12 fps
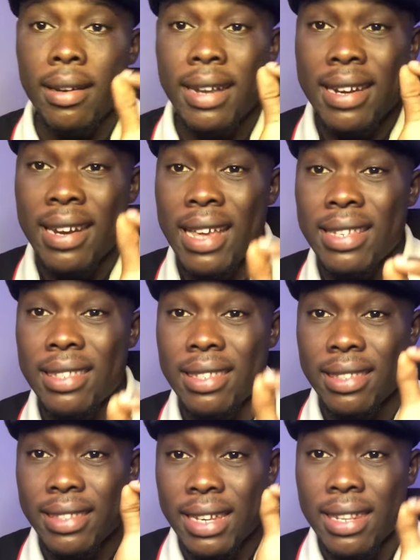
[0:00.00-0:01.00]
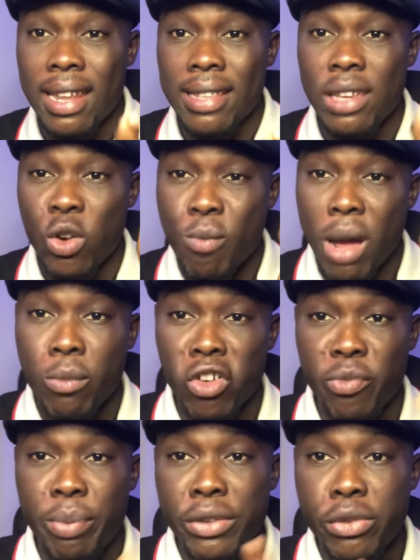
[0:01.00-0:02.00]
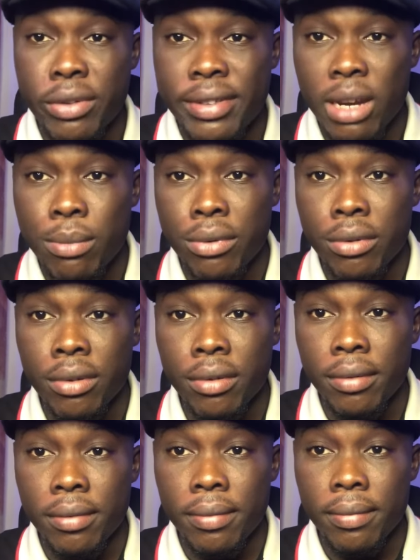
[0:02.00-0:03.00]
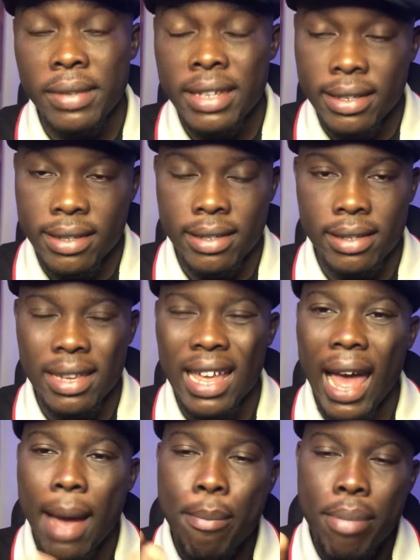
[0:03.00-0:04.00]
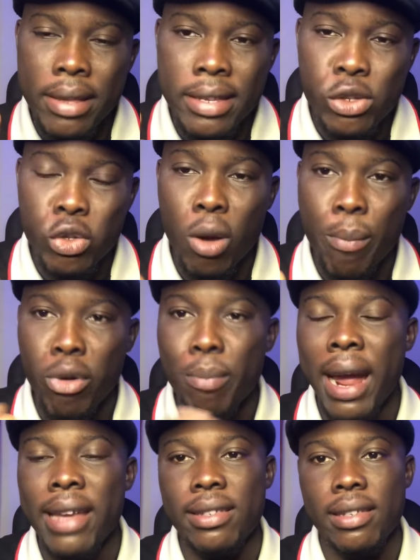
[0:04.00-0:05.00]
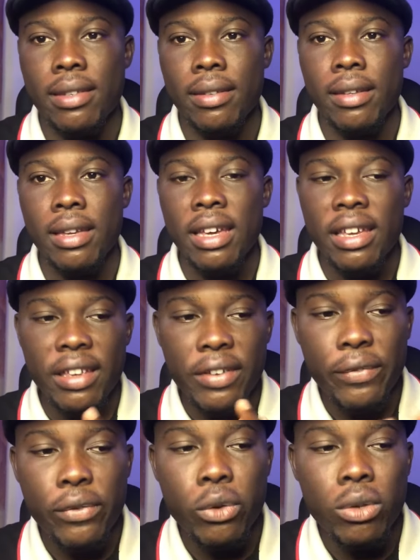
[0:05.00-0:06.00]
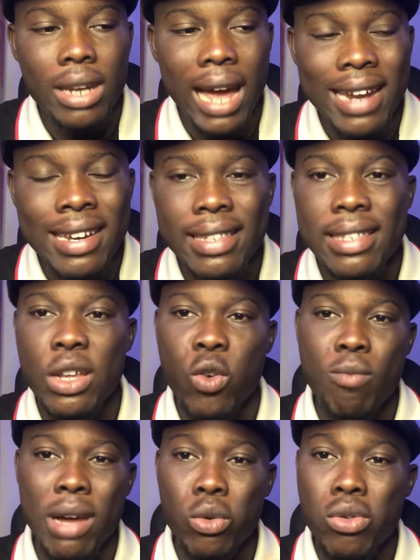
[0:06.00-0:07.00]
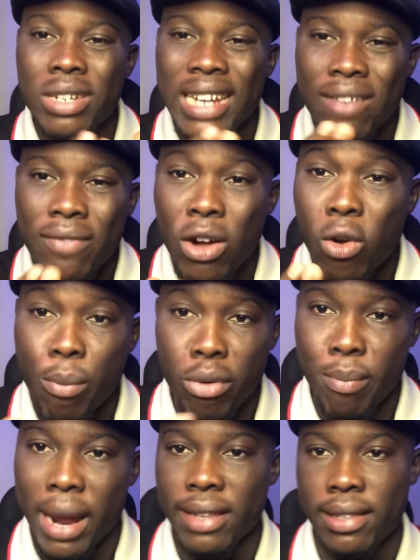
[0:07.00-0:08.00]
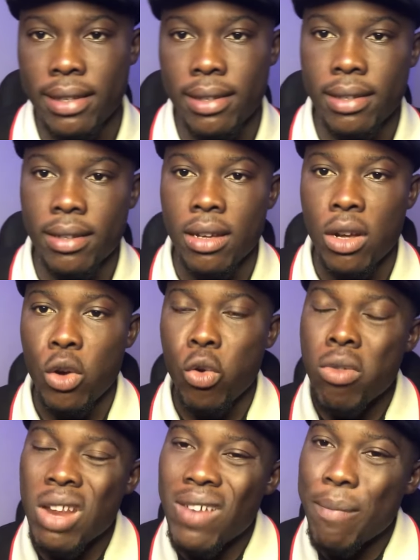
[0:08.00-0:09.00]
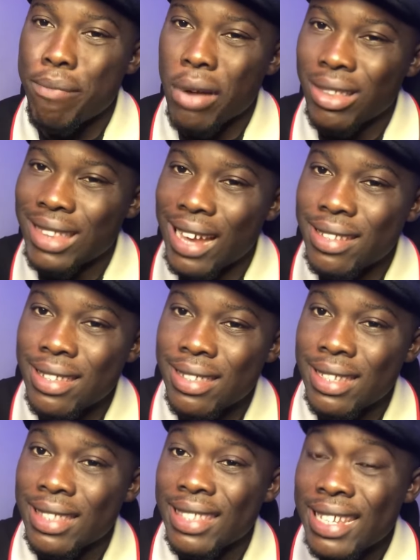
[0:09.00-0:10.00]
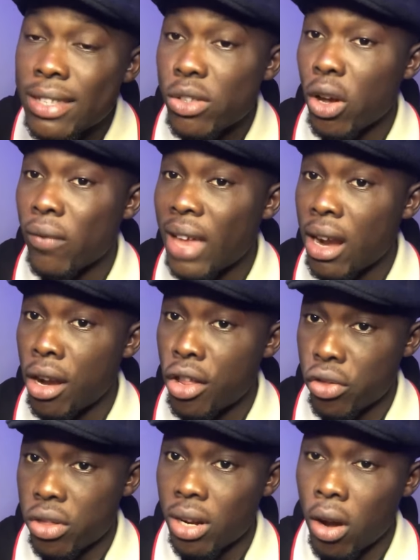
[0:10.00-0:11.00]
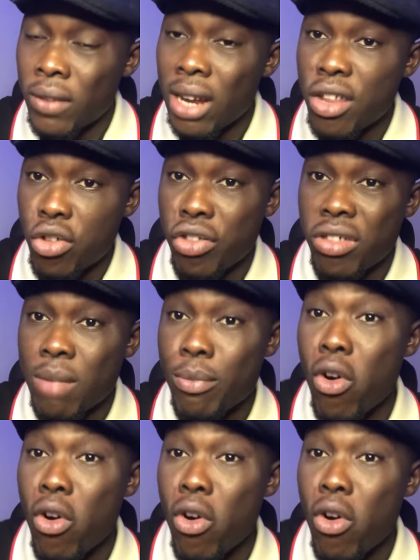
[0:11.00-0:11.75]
The next thing that a woman must bring to the table is ability to compromise. If you are dating a woman who never compromises, who never prioritizes the needs of that relationship